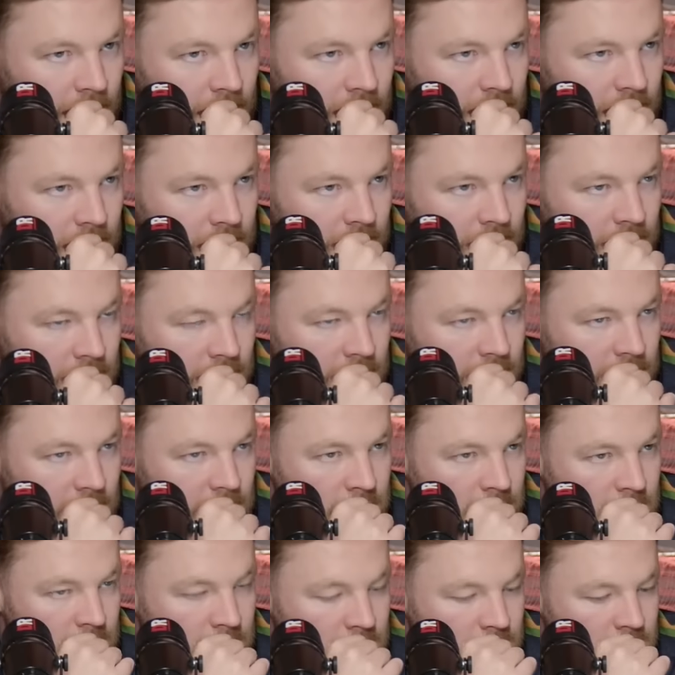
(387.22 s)

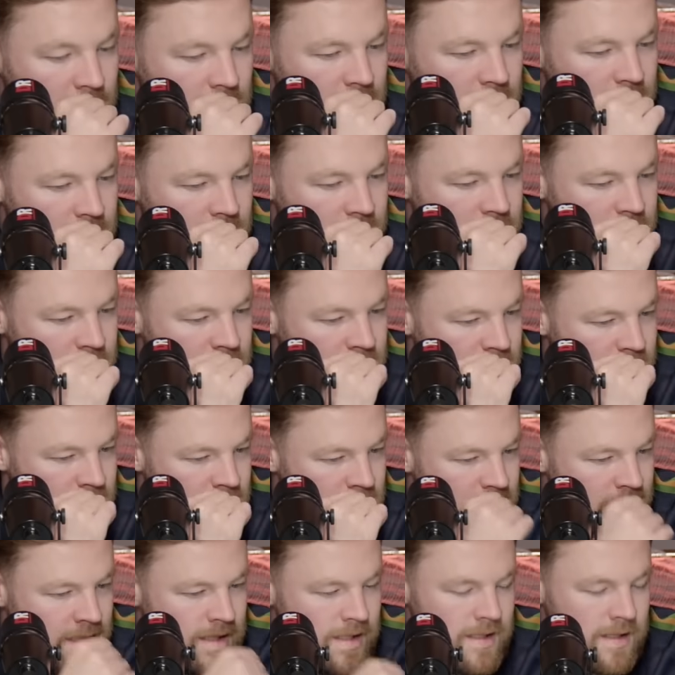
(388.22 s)

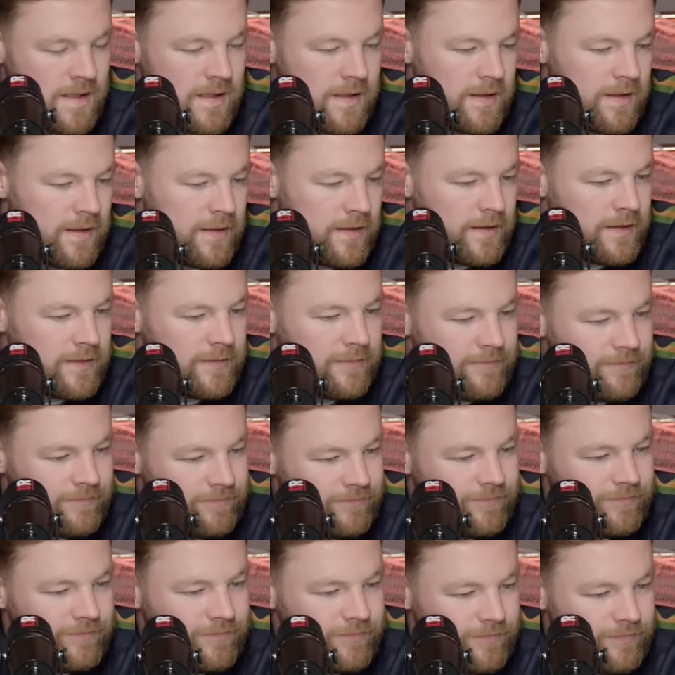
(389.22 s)

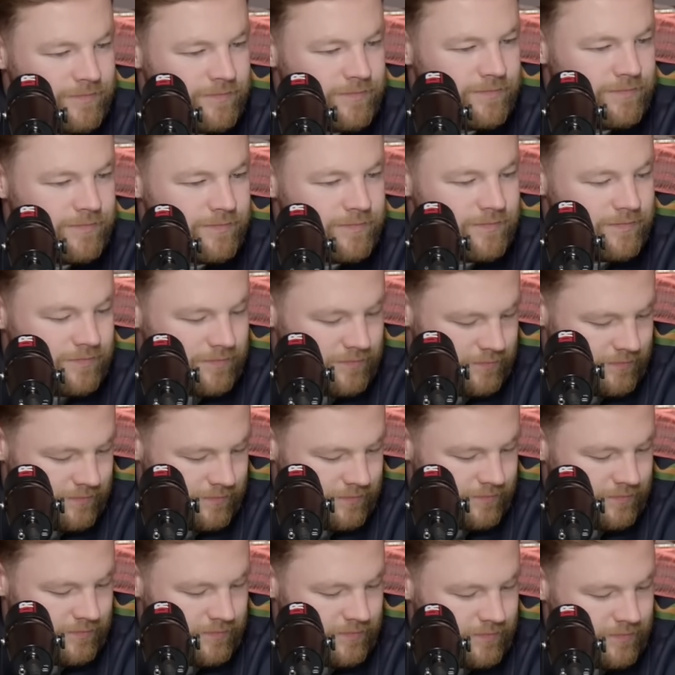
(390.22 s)

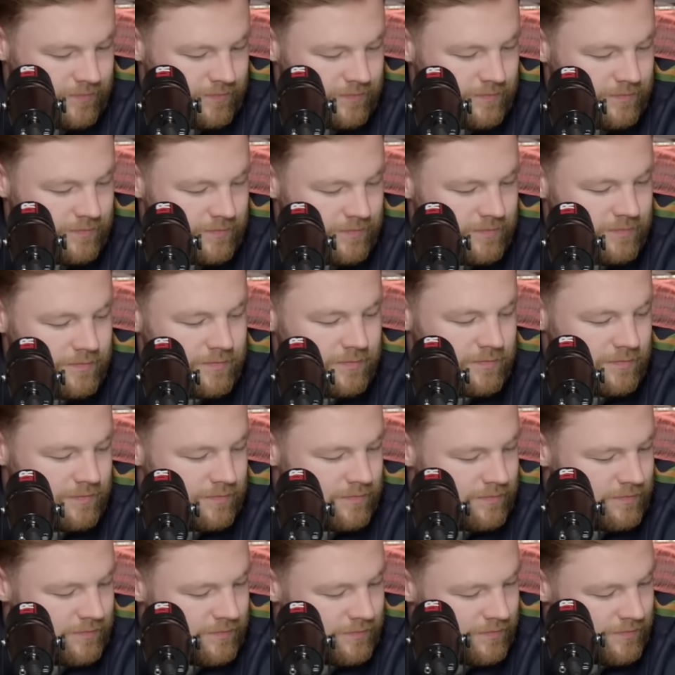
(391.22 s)

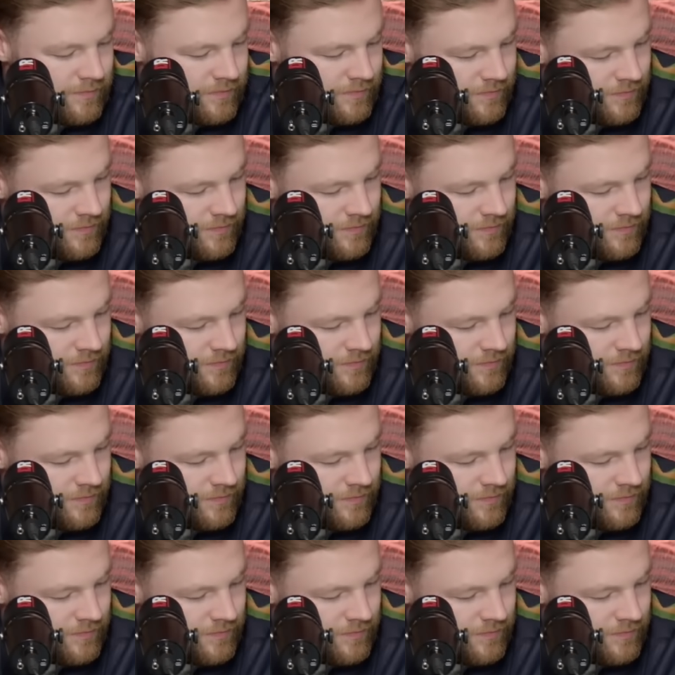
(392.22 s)
[no speech]